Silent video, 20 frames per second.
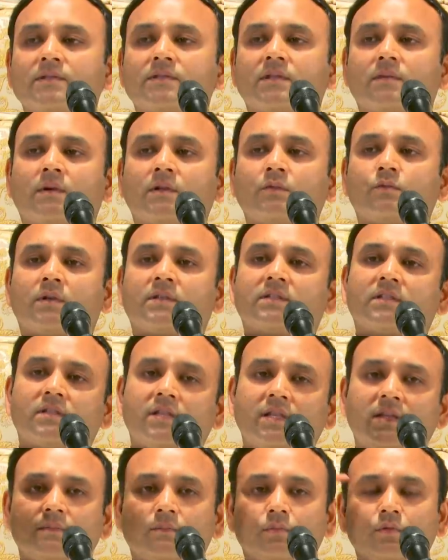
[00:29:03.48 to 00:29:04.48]
means the one who has a
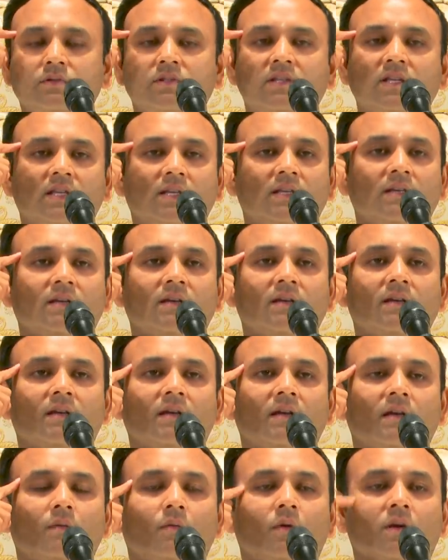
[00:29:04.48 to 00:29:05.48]
Dhi, Buddhi.
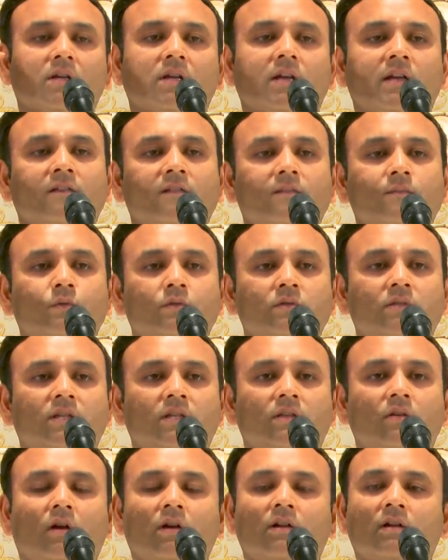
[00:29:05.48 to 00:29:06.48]
What kind of a
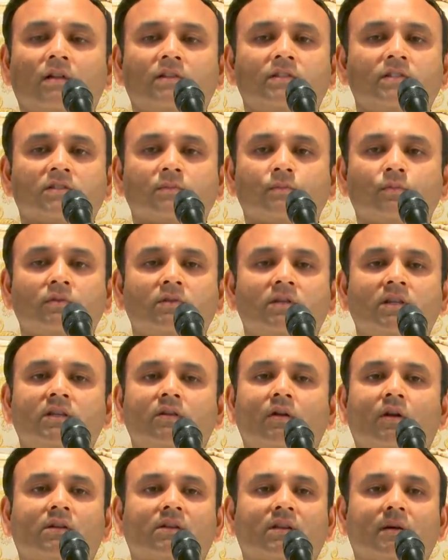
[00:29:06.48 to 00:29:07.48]
Buddhi? Not Rajas Buddhi,
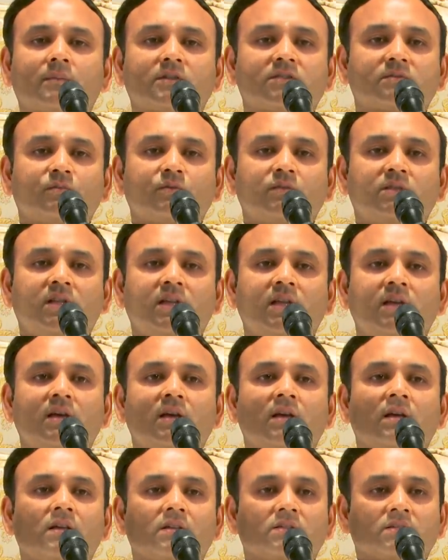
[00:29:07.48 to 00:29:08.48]
not Tamas Buddhi,
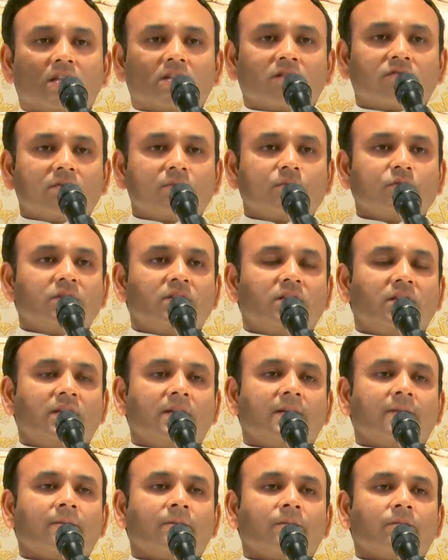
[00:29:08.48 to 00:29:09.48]
Sattva
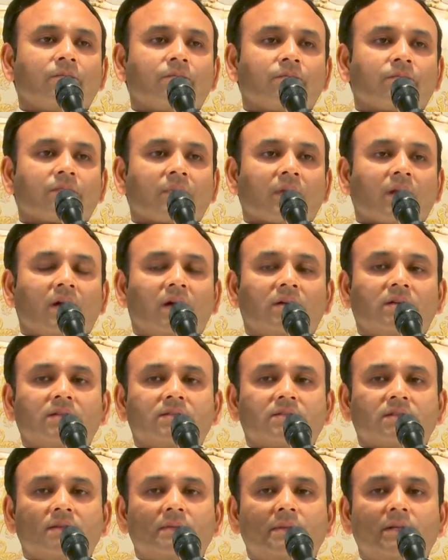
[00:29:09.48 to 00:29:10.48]
Buddhi. A
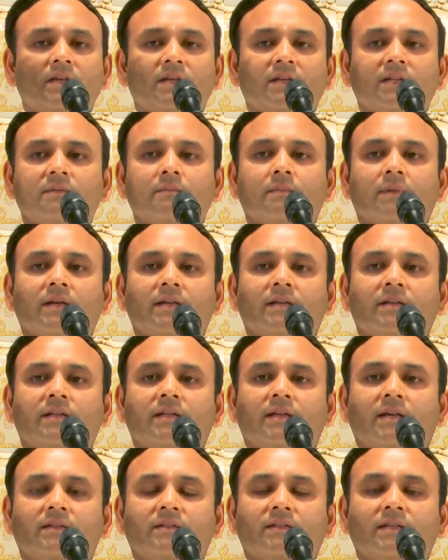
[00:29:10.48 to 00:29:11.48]
discriminating mind
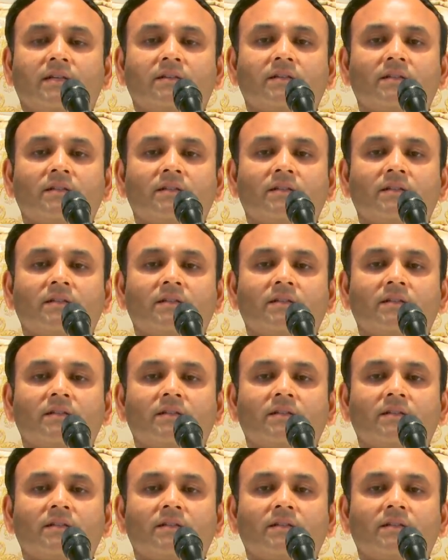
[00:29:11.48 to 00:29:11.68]
he has. He